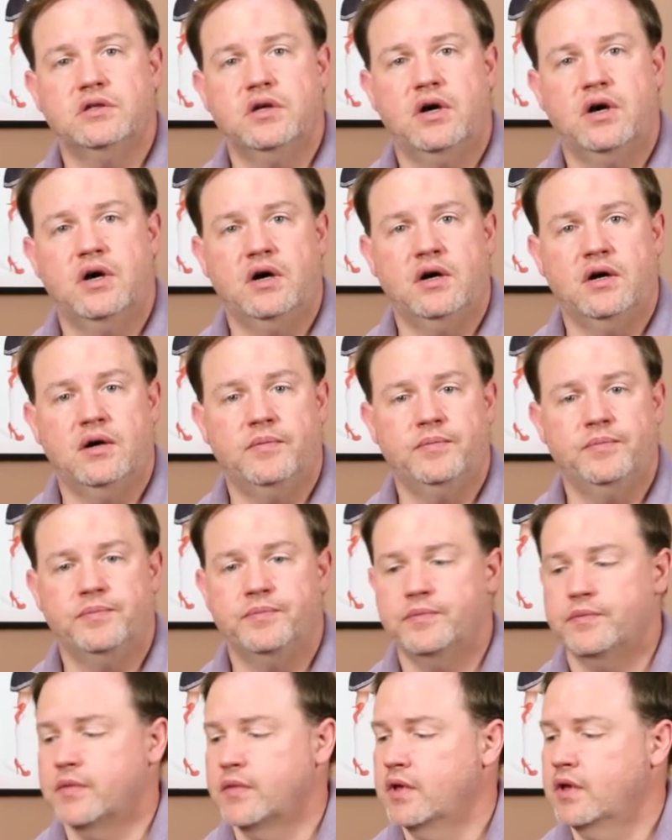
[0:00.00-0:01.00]
um,
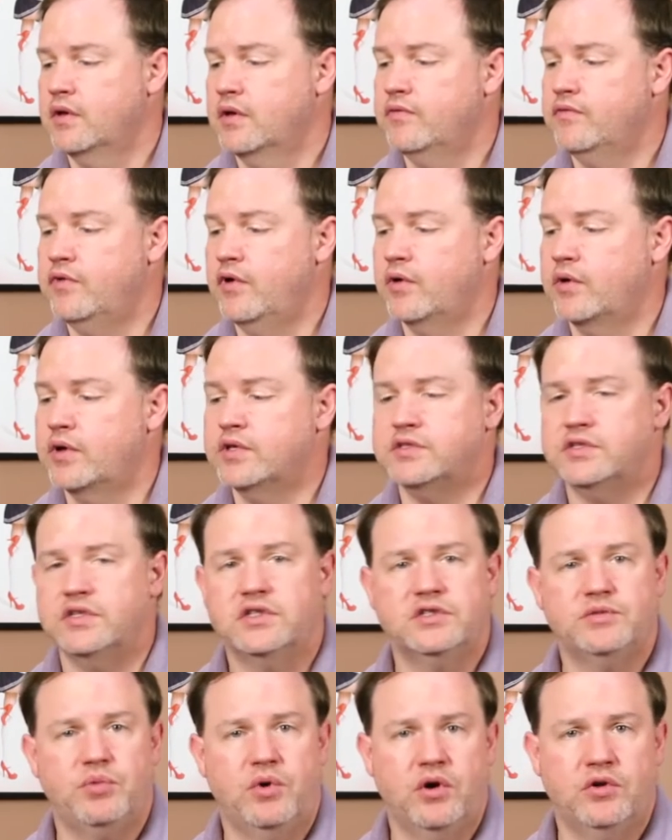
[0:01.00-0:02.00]
focus
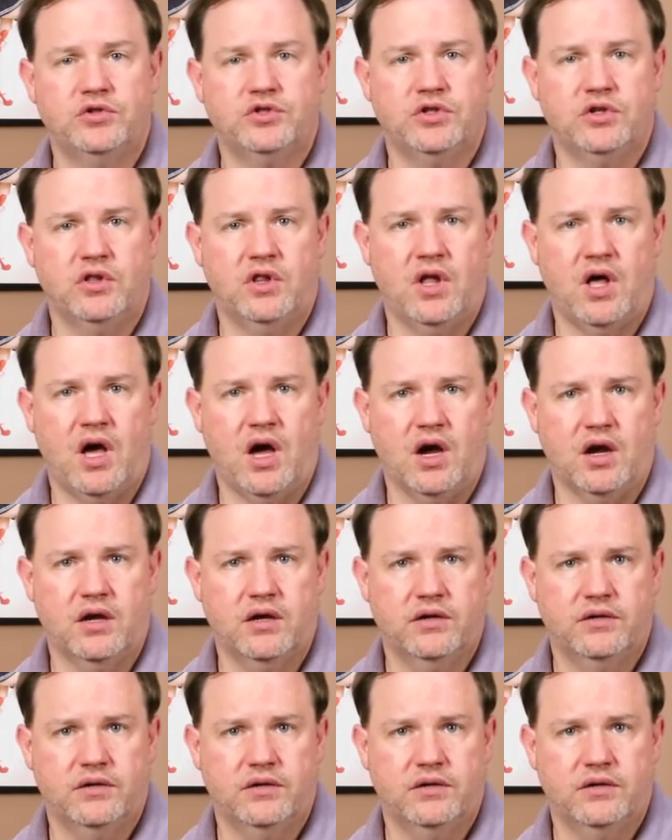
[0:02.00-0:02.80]
exposure lock.